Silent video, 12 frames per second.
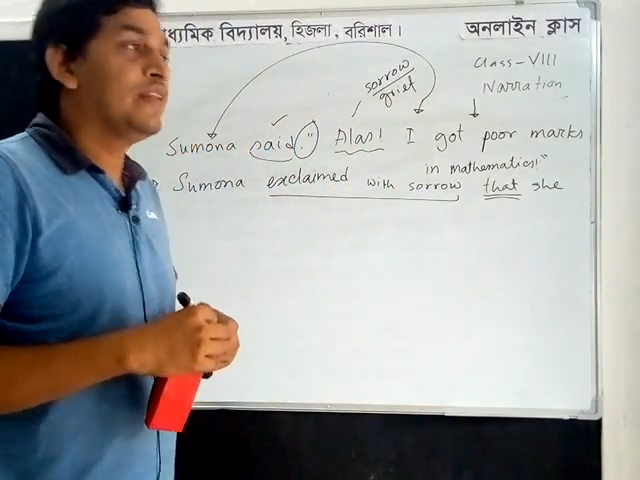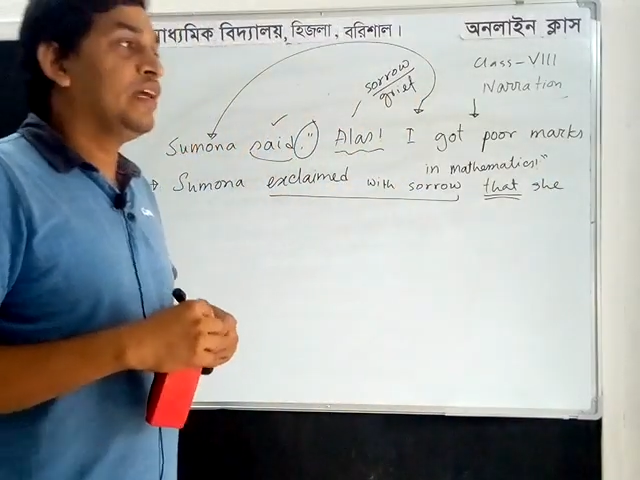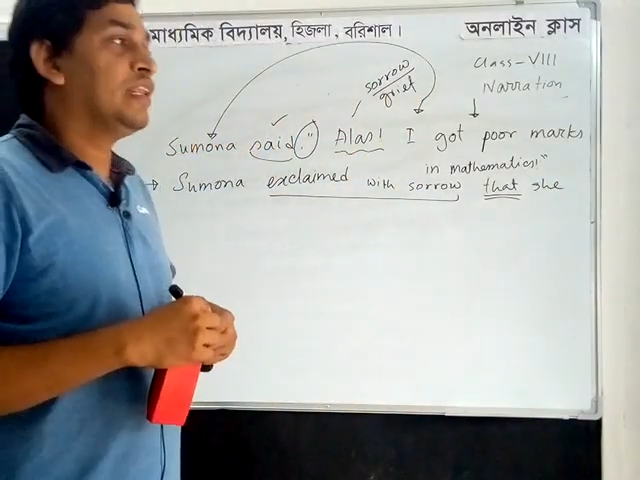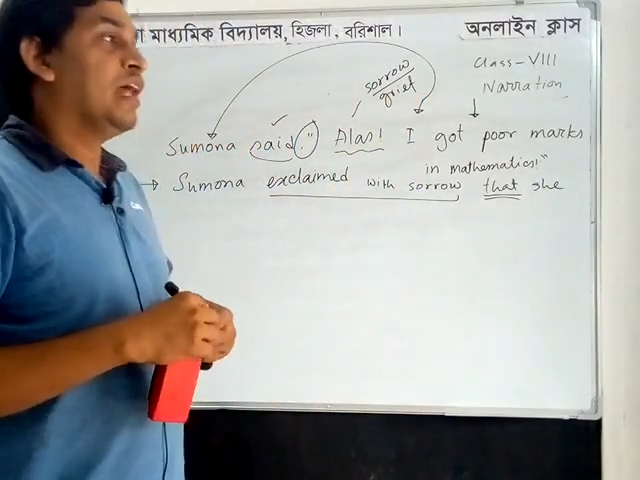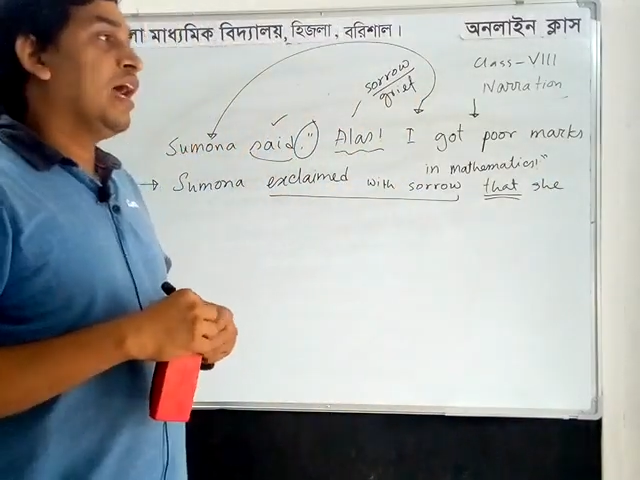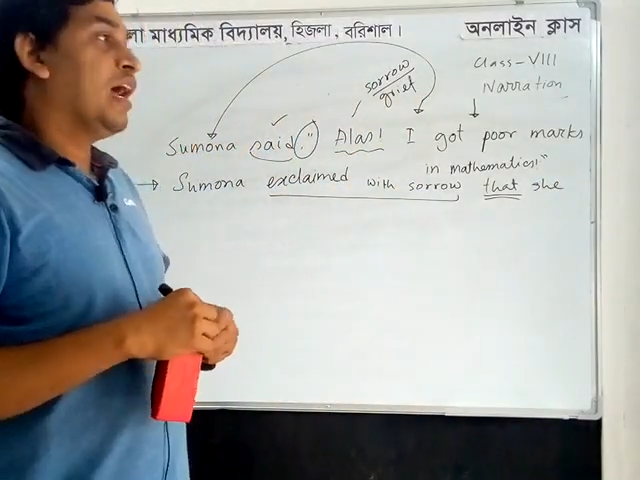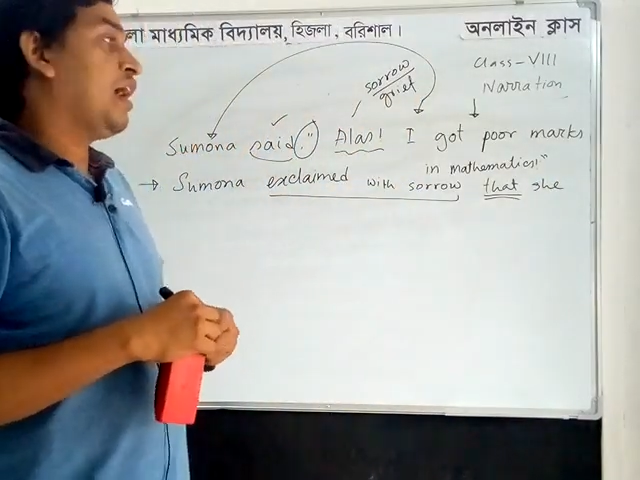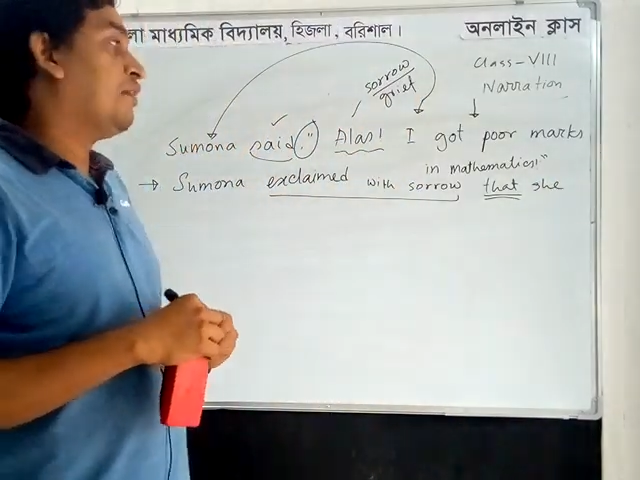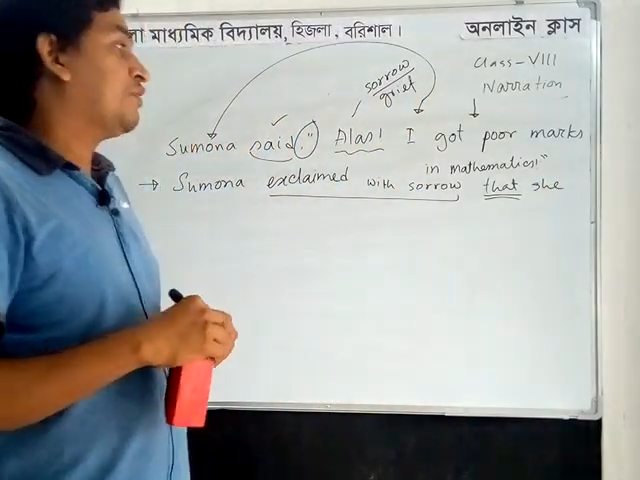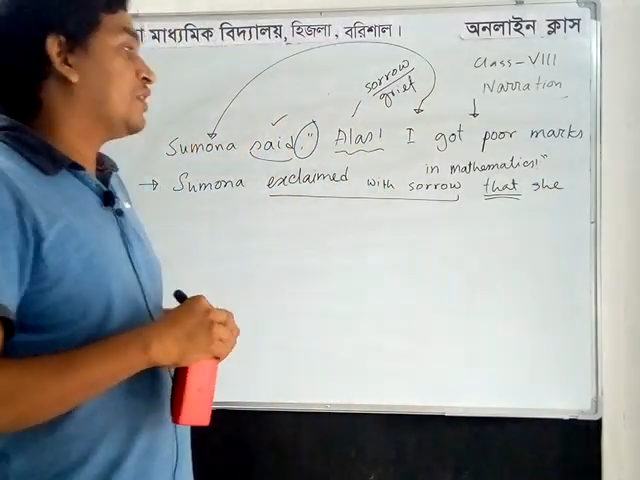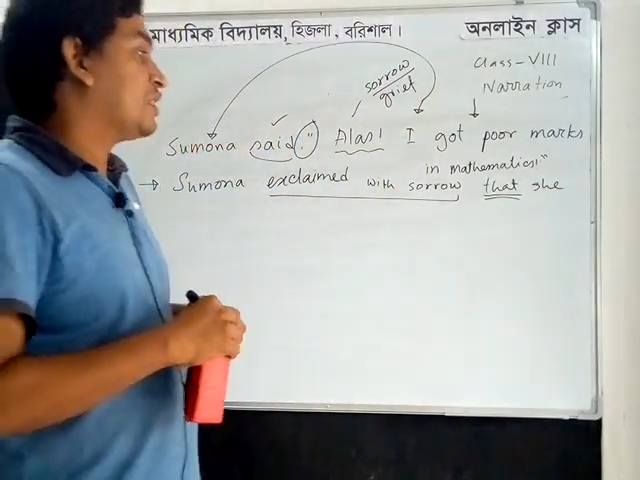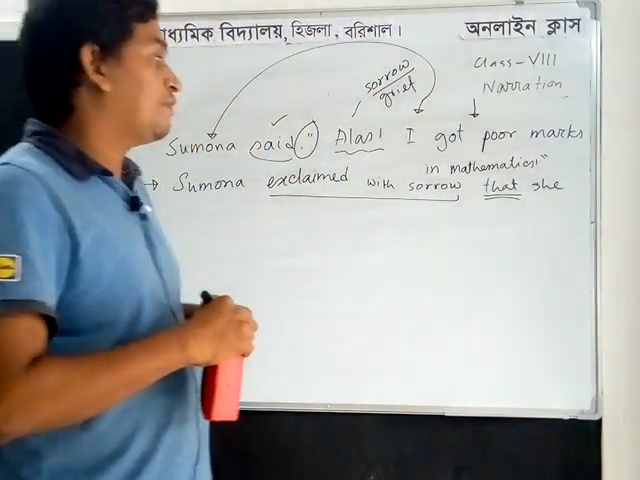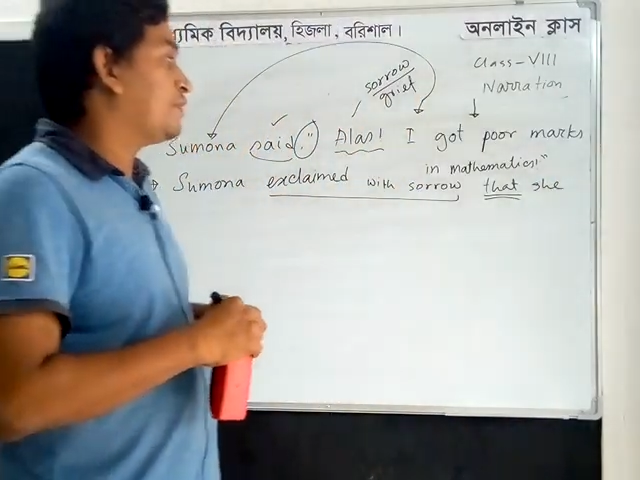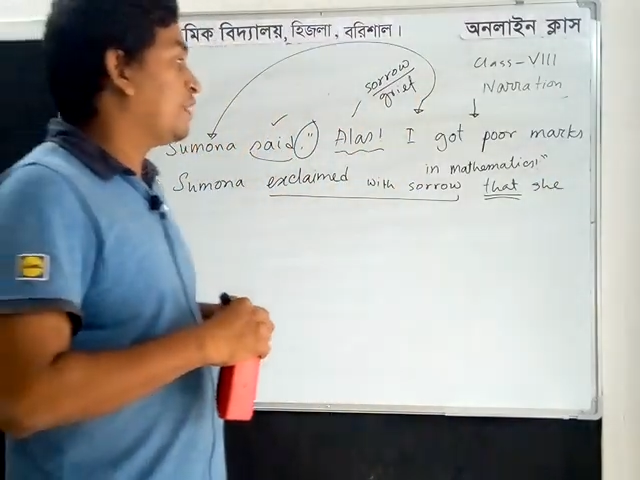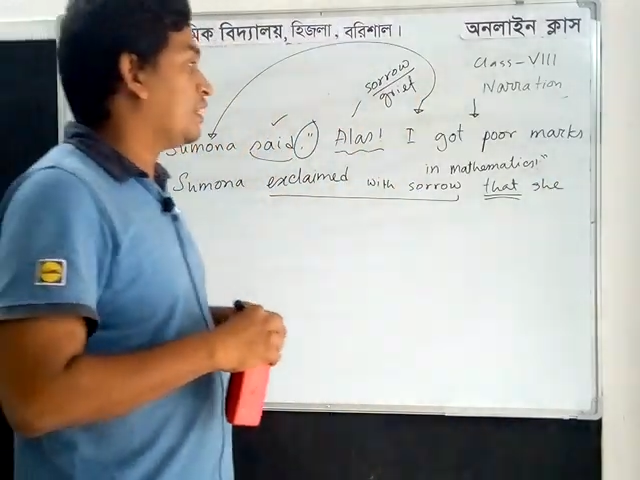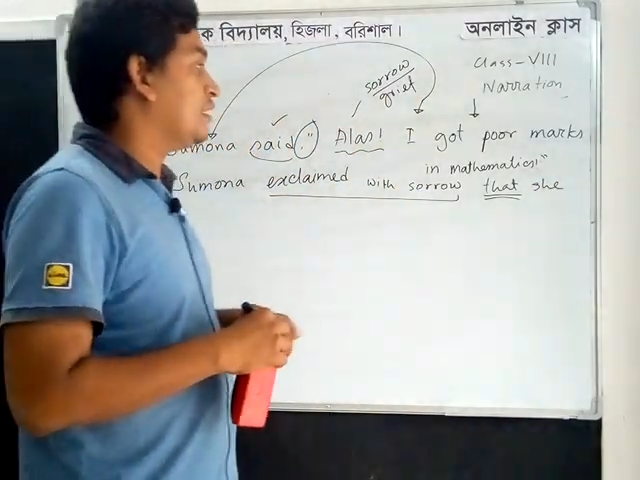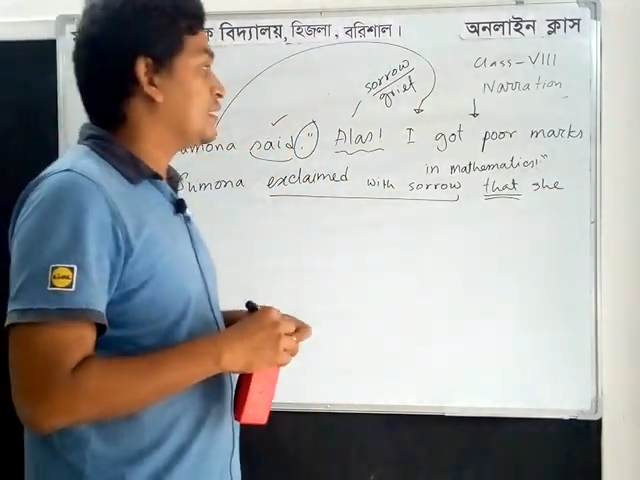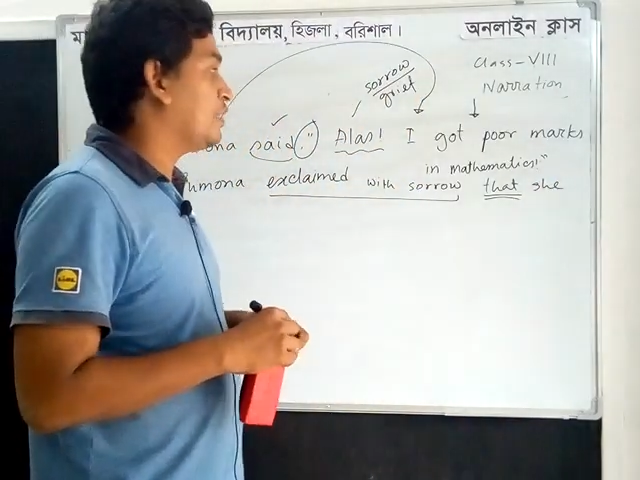Then after
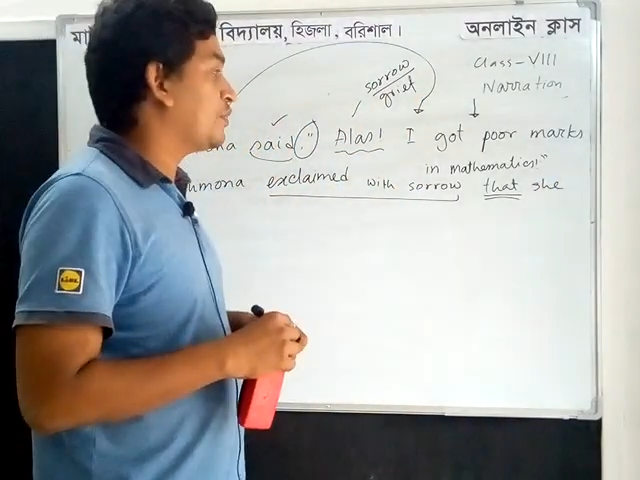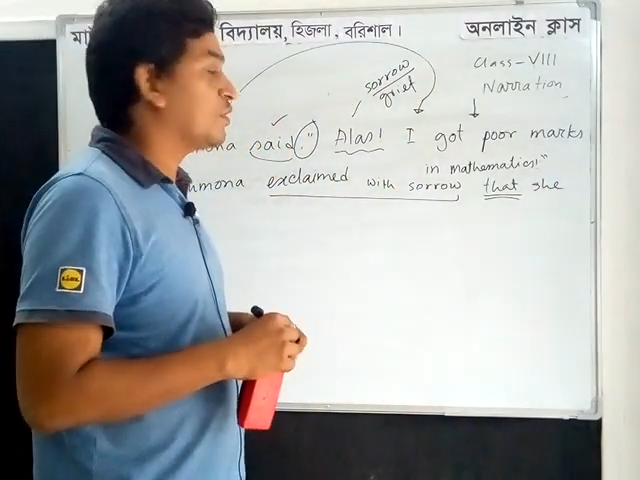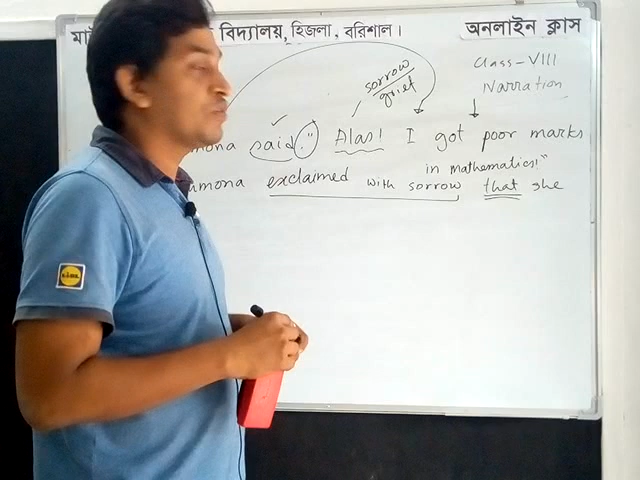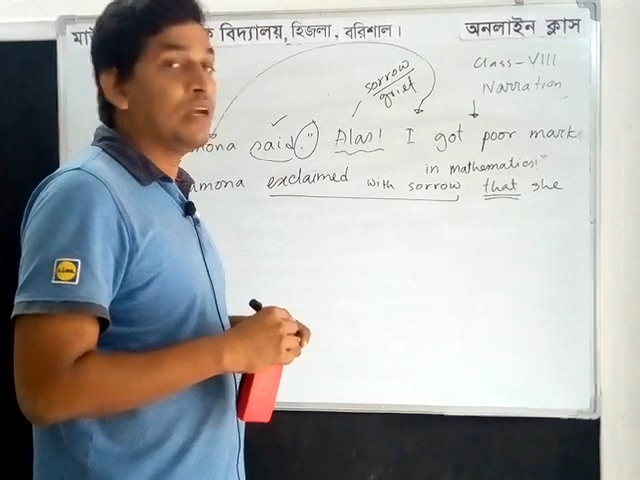writing subject,